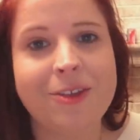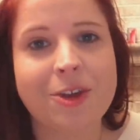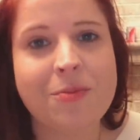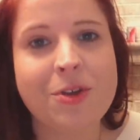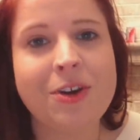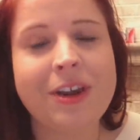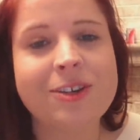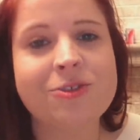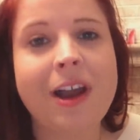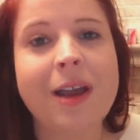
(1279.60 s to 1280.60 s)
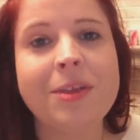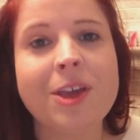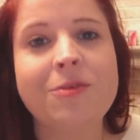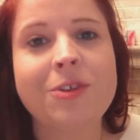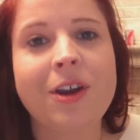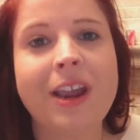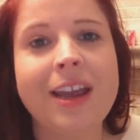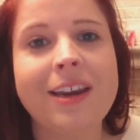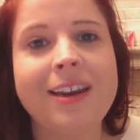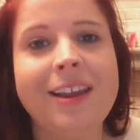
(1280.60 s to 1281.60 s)
The community and tribe that you've
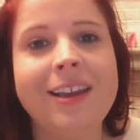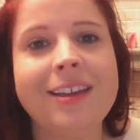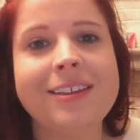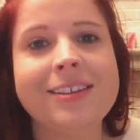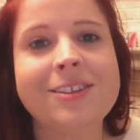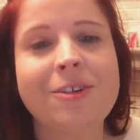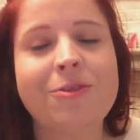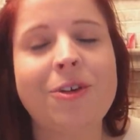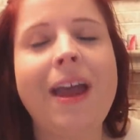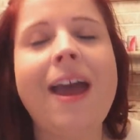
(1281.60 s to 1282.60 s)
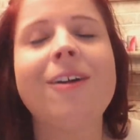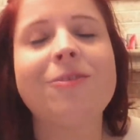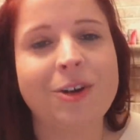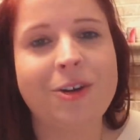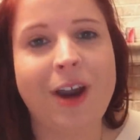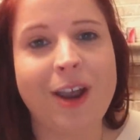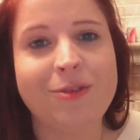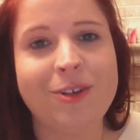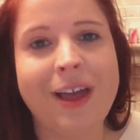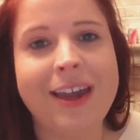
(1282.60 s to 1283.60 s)
created is forever
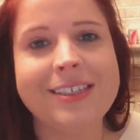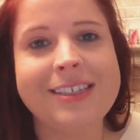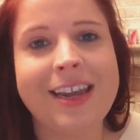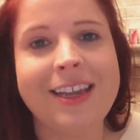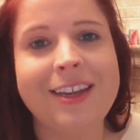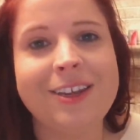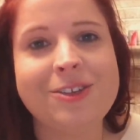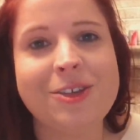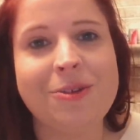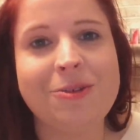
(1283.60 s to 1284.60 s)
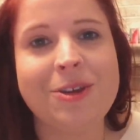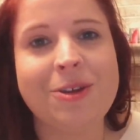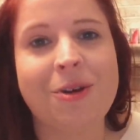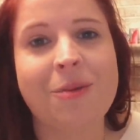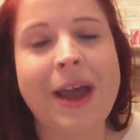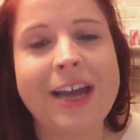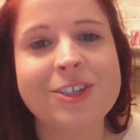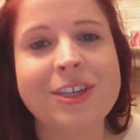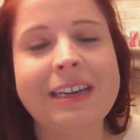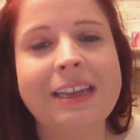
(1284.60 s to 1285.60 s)
grateful and indebted to your
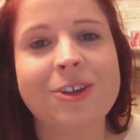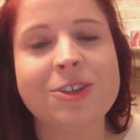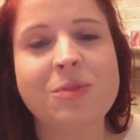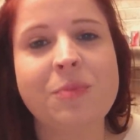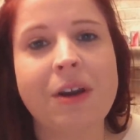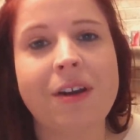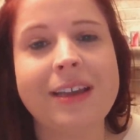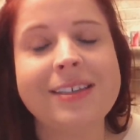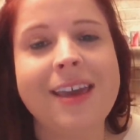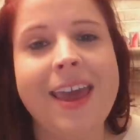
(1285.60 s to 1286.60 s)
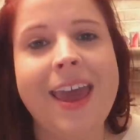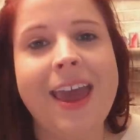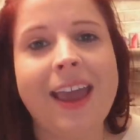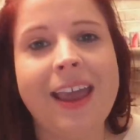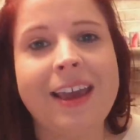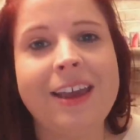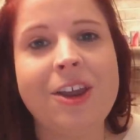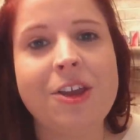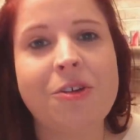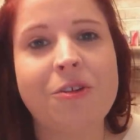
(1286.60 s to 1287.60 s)
passion, your spirit,
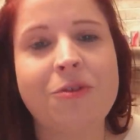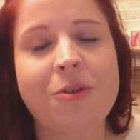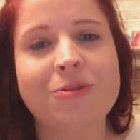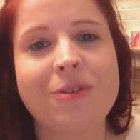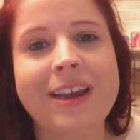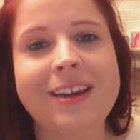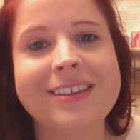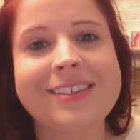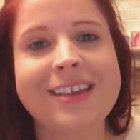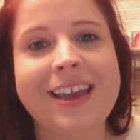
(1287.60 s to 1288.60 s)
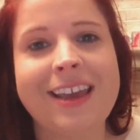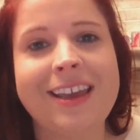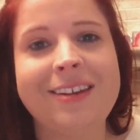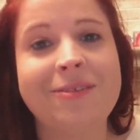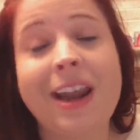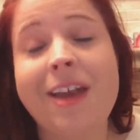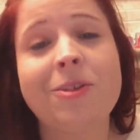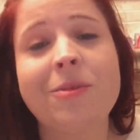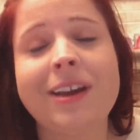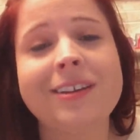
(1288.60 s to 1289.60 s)
and your forthrightness in when
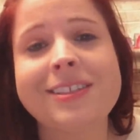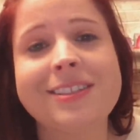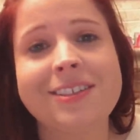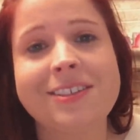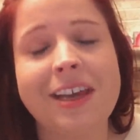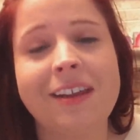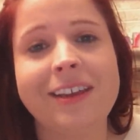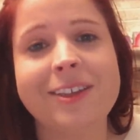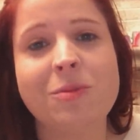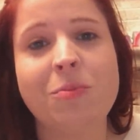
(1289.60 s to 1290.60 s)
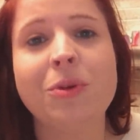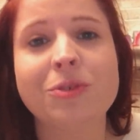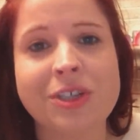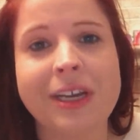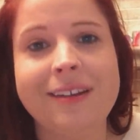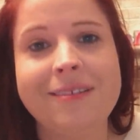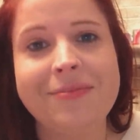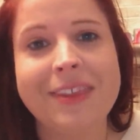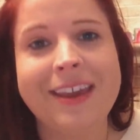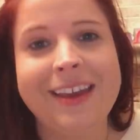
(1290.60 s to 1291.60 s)
everyone else is just telling us bullshit.
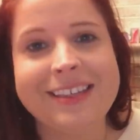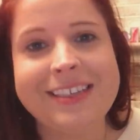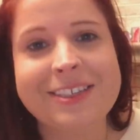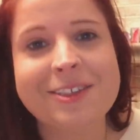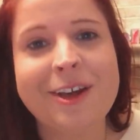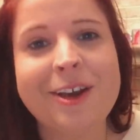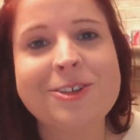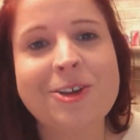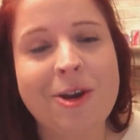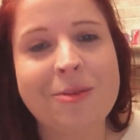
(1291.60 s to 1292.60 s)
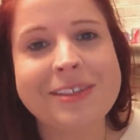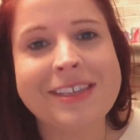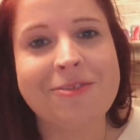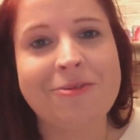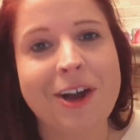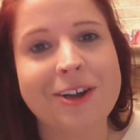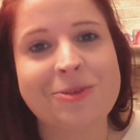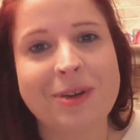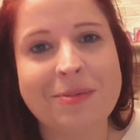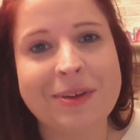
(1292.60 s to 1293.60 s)
It takes a lot of charm to say fuck
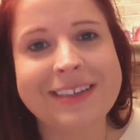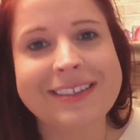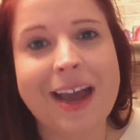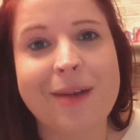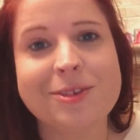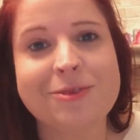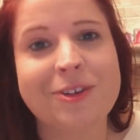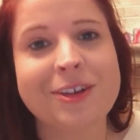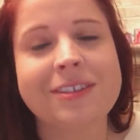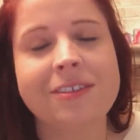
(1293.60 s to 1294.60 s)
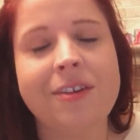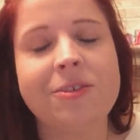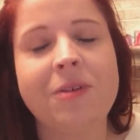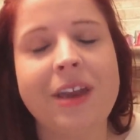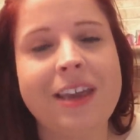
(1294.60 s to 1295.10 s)
20 million times and for us to love you